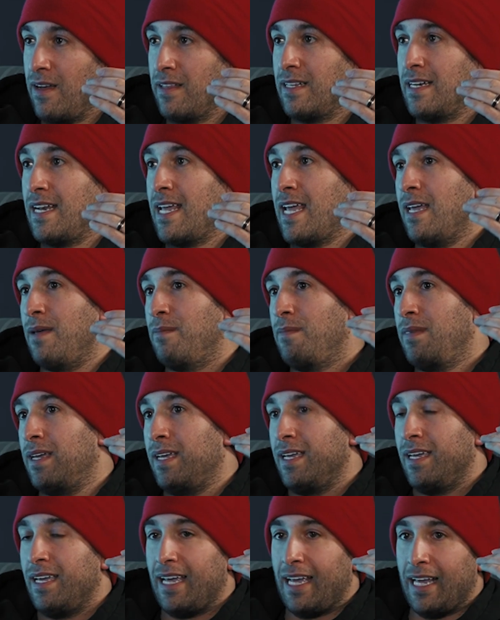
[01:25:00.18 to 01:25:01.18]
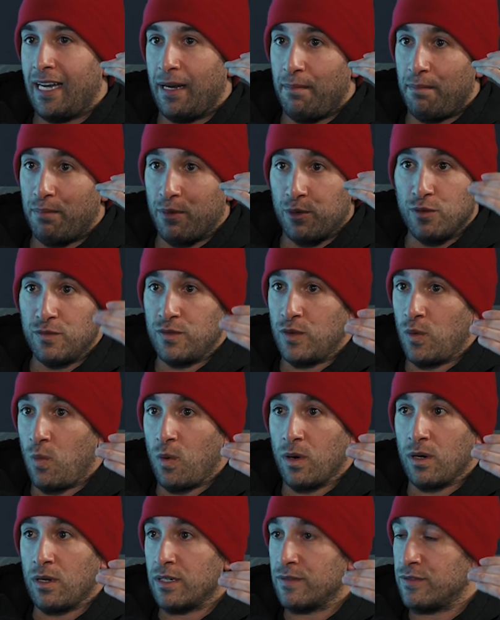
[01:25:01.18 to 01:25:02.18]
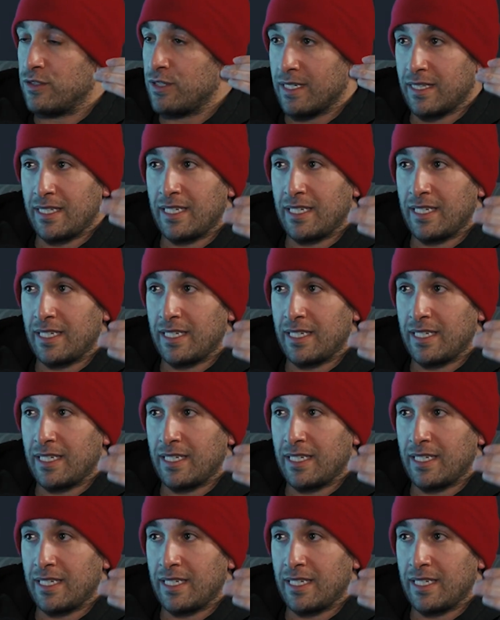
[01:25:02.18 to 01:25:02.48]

the name and improve the world of strength